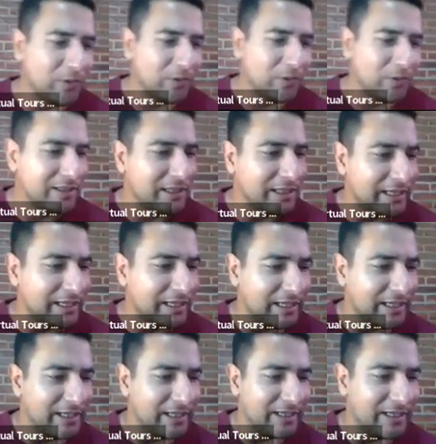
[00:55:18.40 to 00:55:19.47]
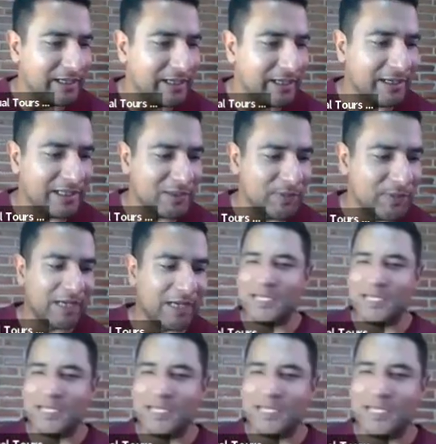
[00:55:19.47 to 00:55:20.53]
we will speak
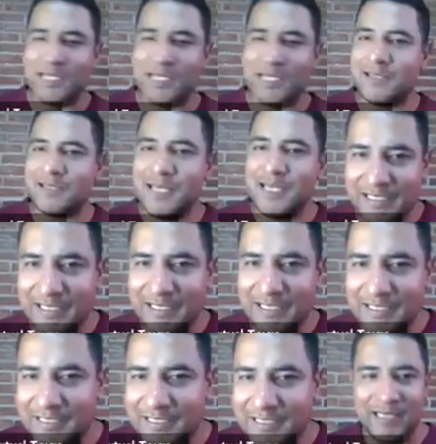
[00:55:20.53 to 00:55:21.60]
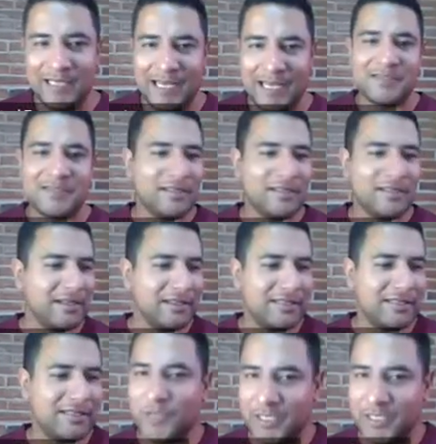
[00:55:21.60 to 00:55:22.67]
about that in the
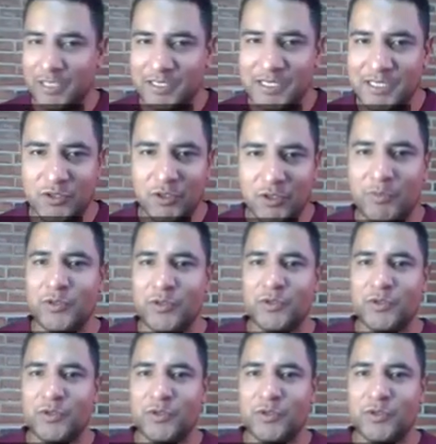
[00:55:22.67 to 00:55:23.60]
next session, in the